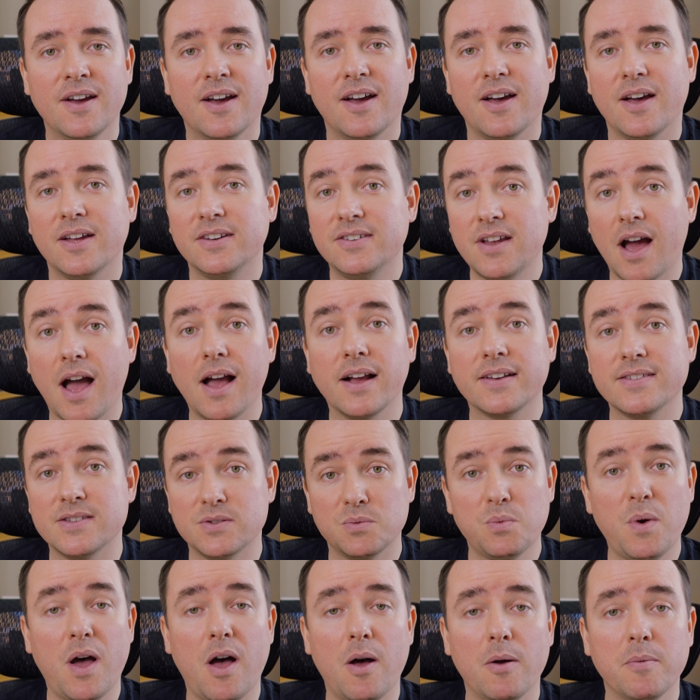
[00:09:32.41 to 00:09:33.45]
uh, docks
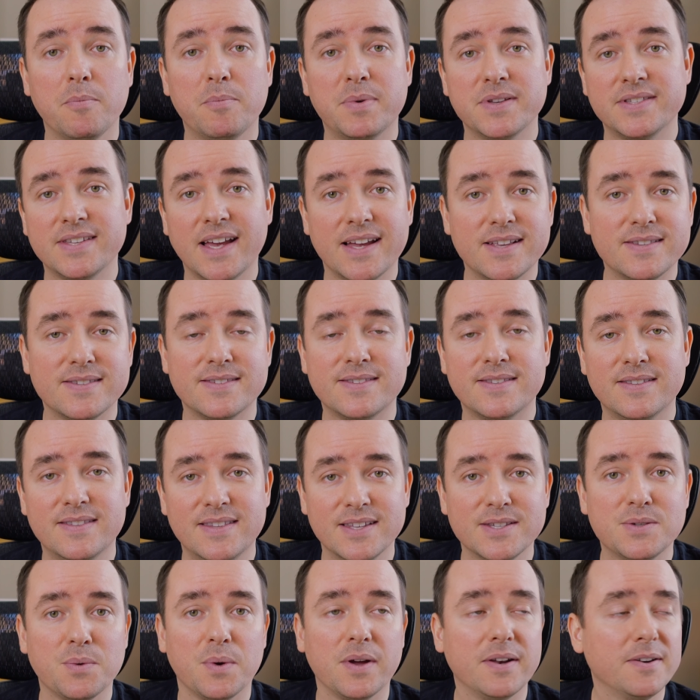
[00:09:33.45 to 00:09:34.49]
as well, besides
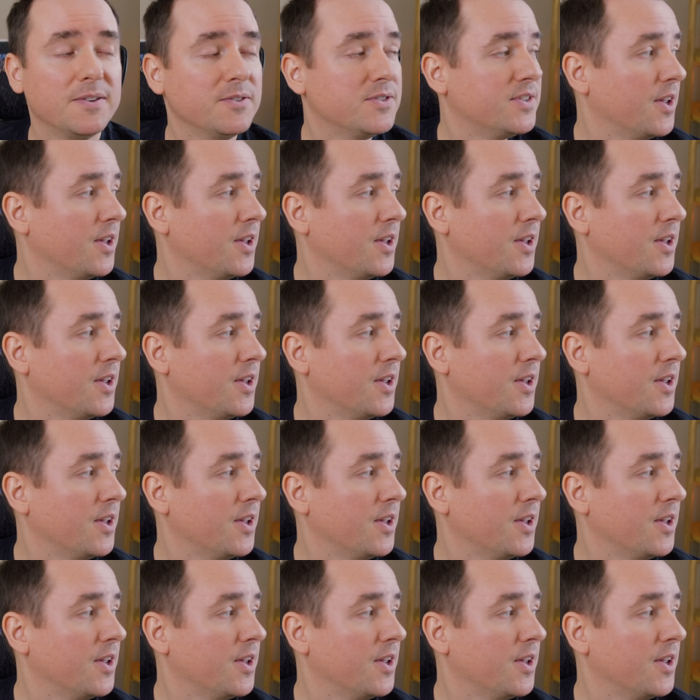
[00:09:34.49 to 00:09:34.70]
this one.